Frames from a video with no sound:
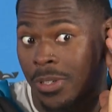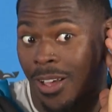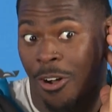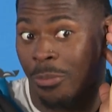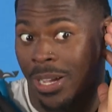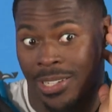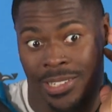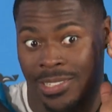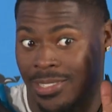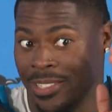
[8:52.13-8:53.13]
Oh my
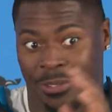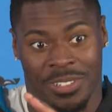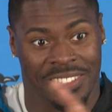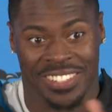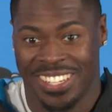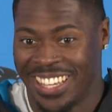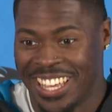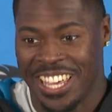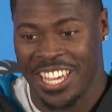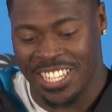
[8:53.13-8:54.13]
goodness, it was
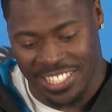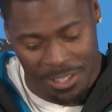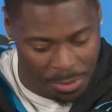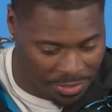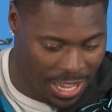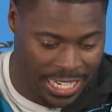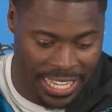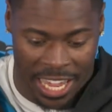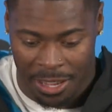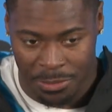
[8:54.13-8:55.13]
he simplified the
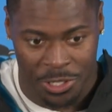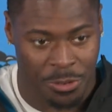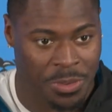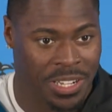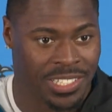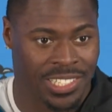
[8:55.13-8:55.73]
game so much,